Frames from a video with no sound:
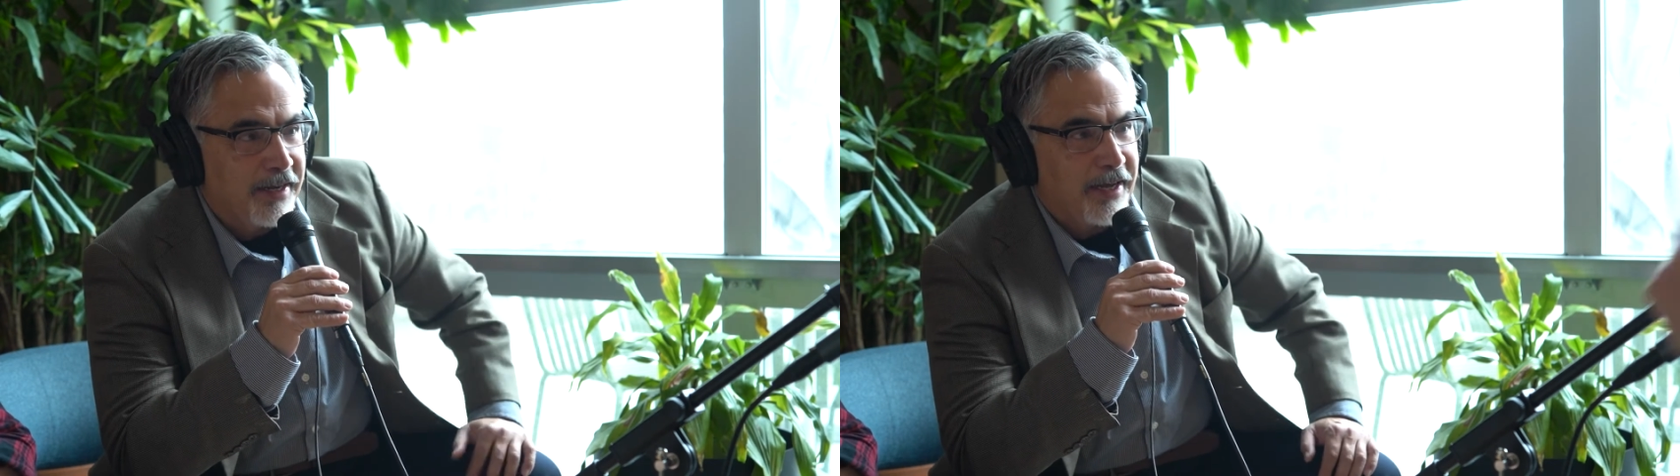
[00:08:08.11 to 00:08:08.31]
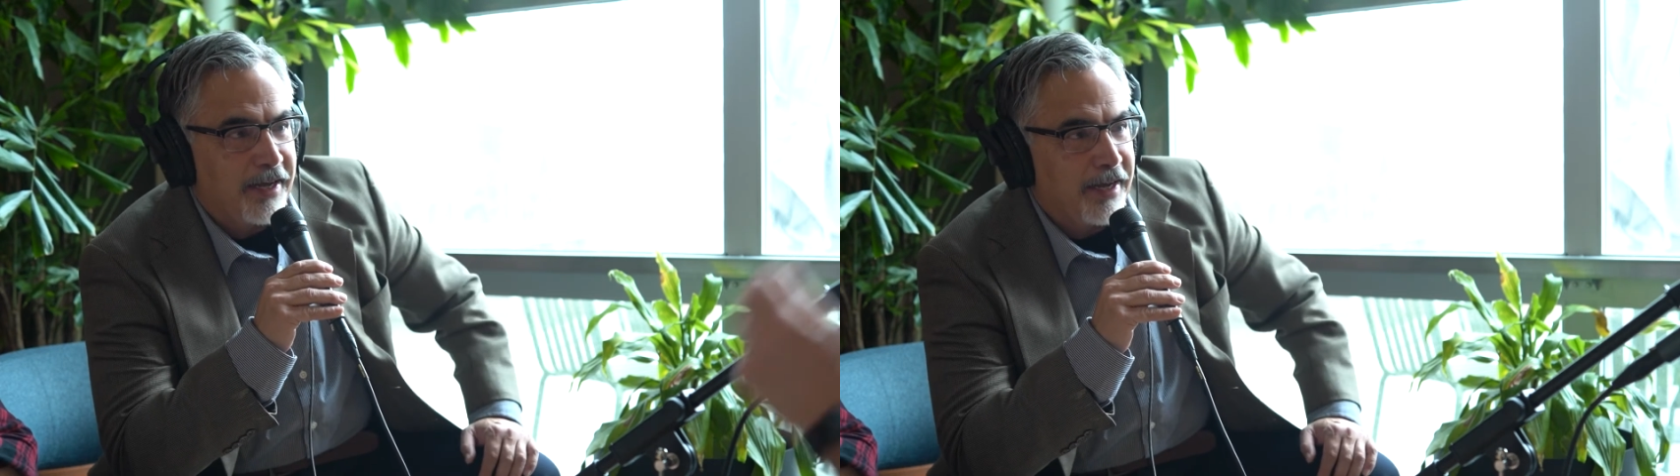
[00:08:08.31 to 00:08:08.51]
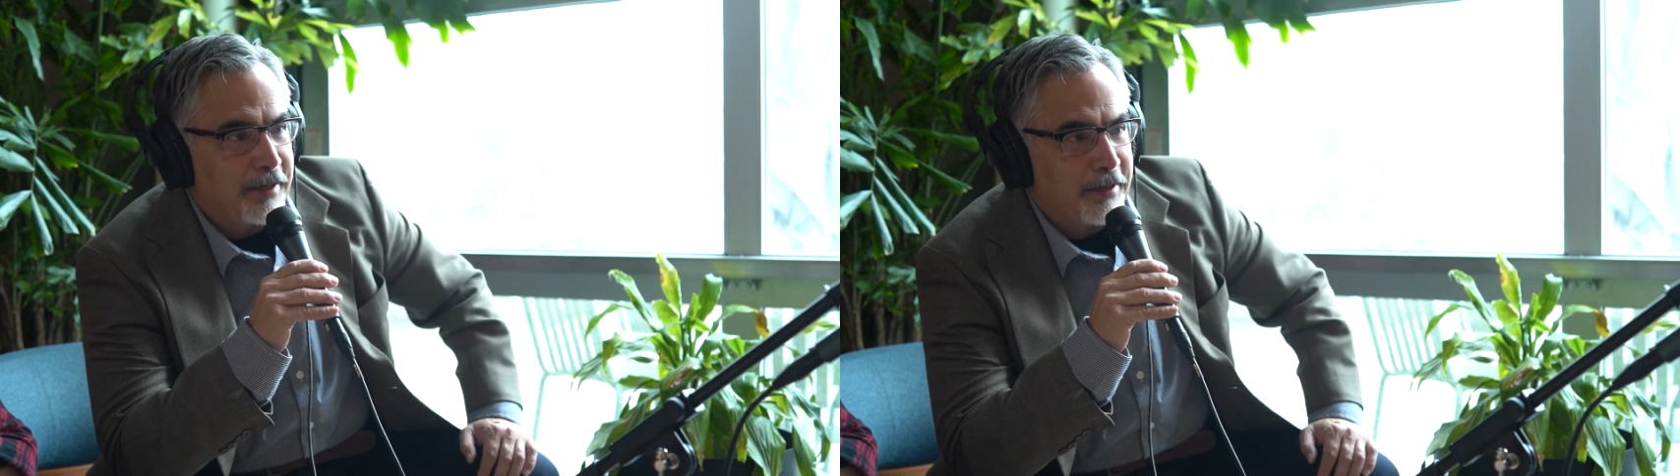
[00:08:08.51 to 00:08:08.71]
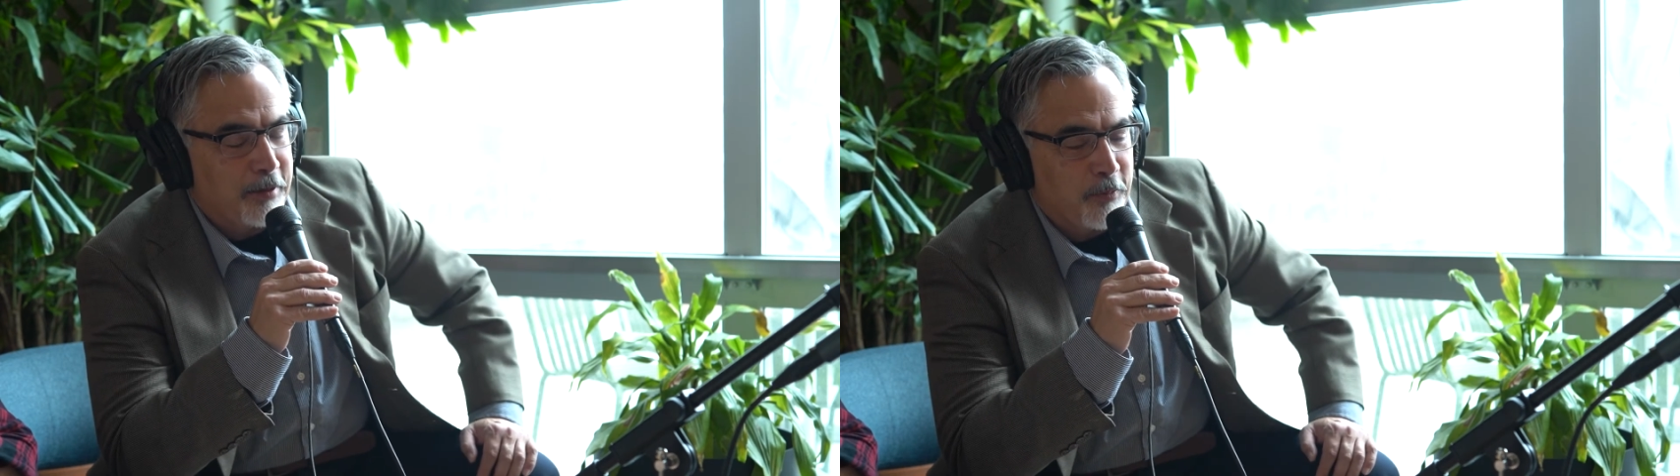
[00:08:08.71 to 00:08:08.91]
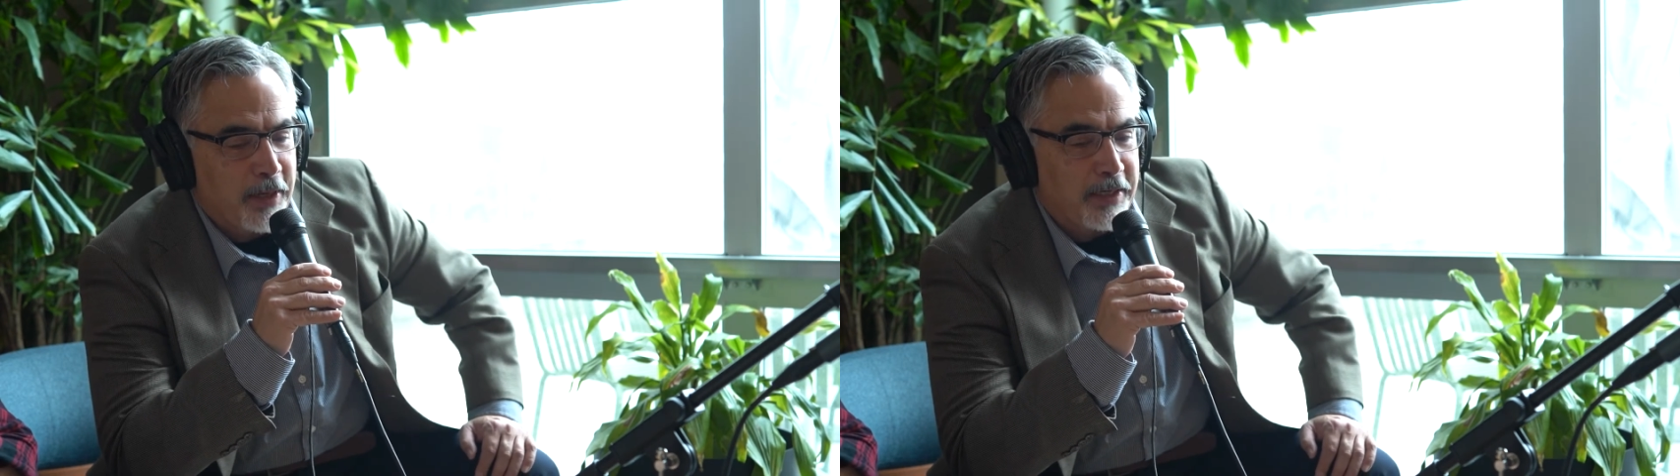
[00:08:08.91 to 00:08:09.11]
I
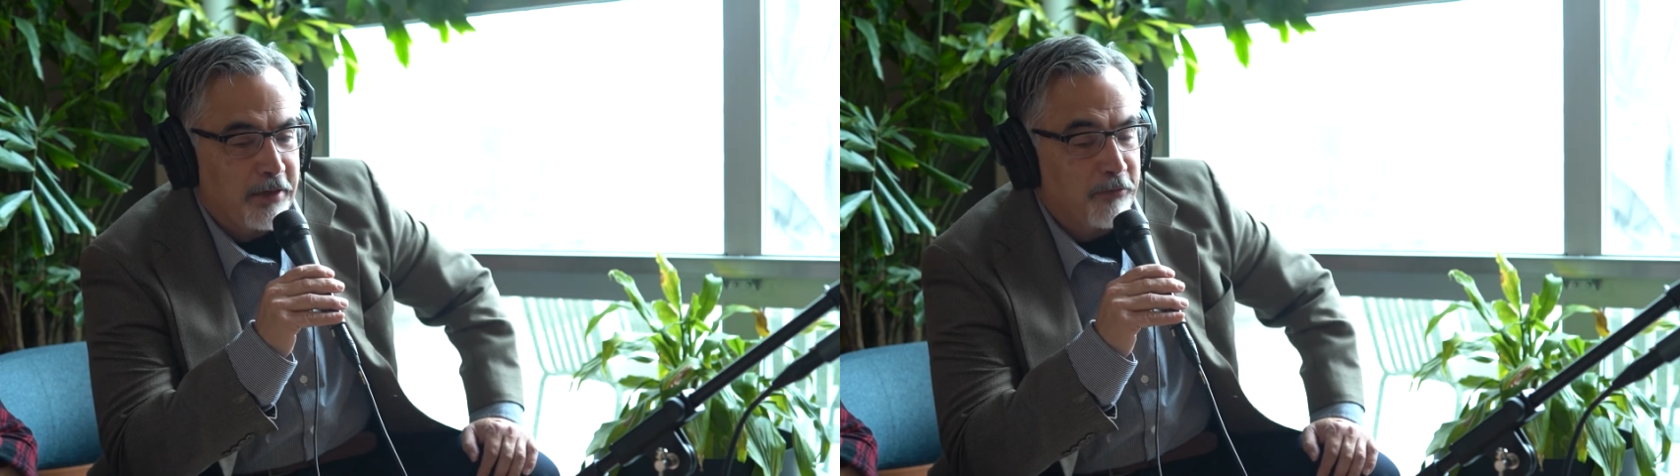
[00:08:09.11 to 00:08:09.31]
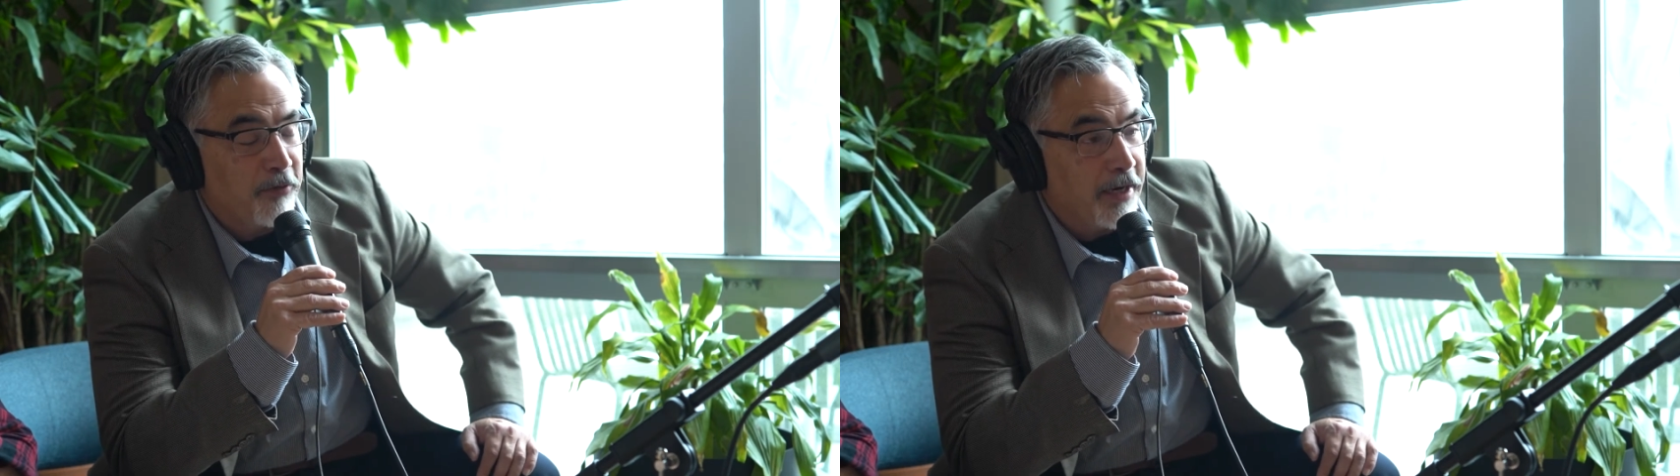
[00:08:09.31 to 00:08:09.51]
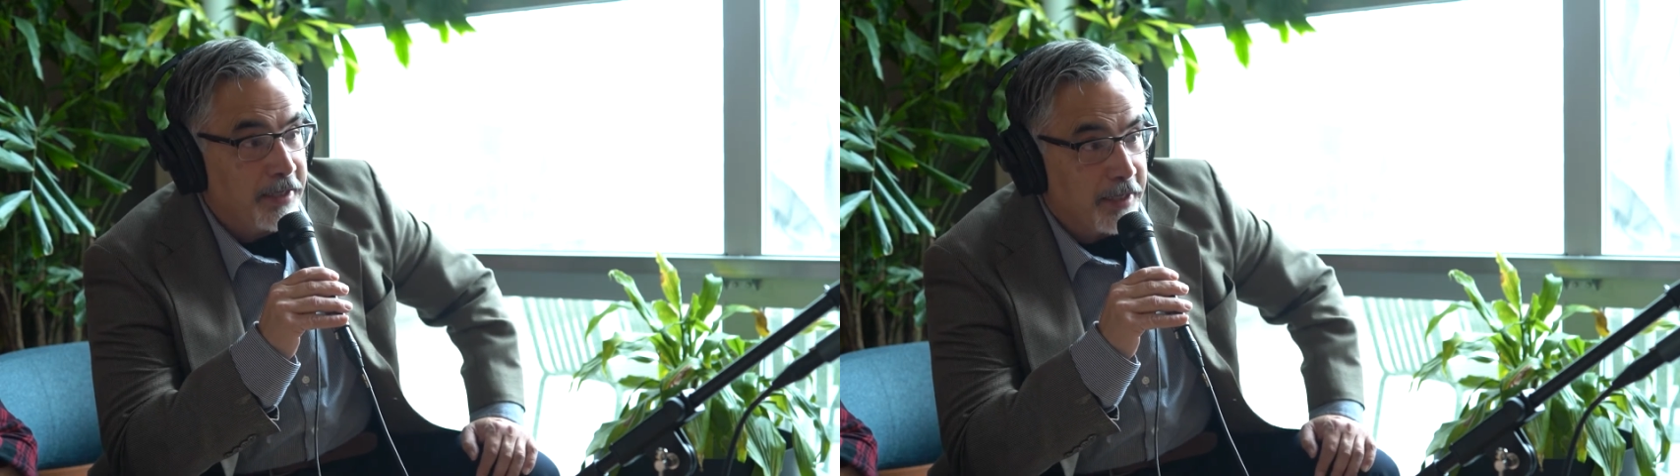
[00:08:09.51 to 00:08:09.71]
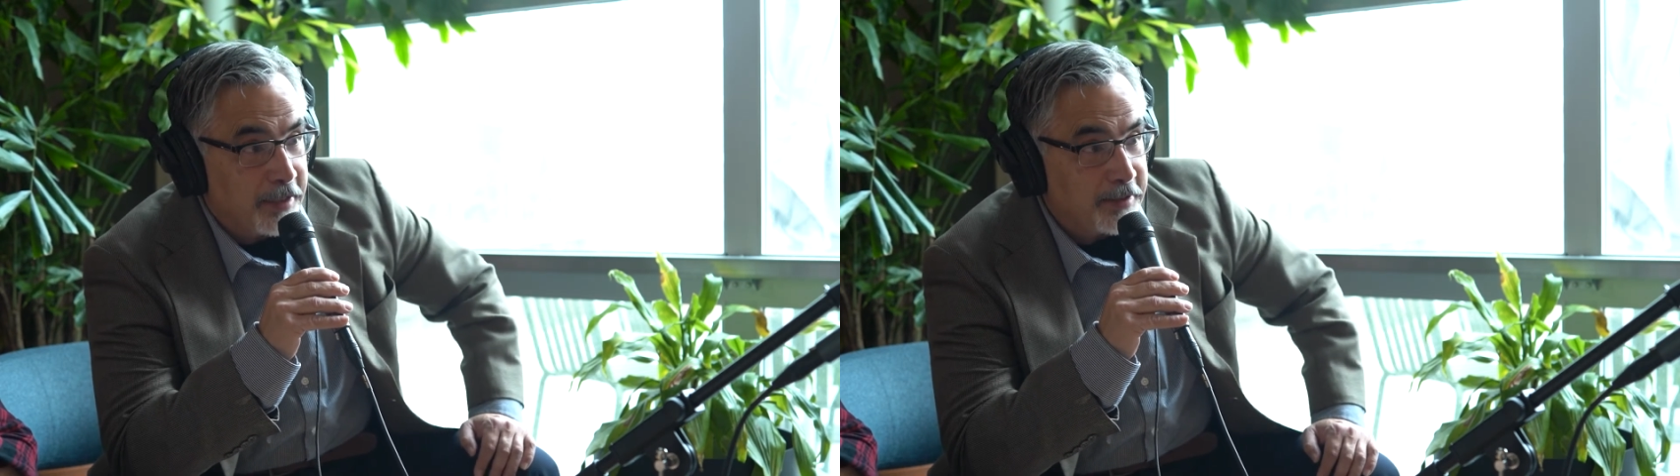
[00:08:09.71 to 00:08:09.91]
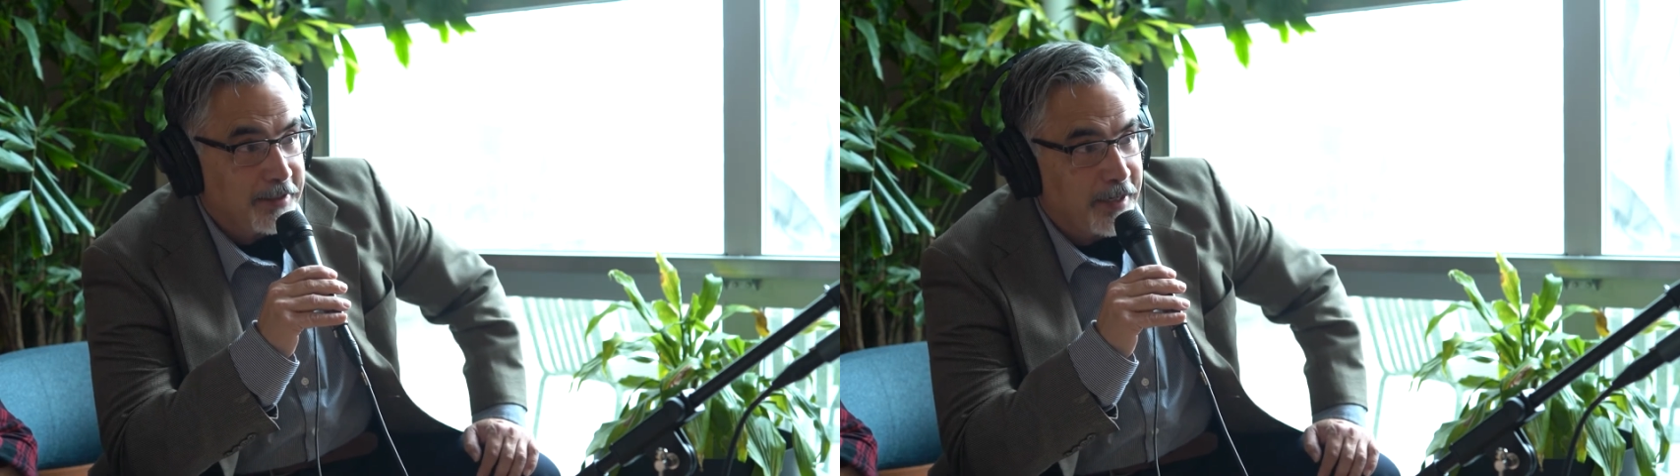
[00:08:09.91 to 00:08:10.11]
commend you on finding us.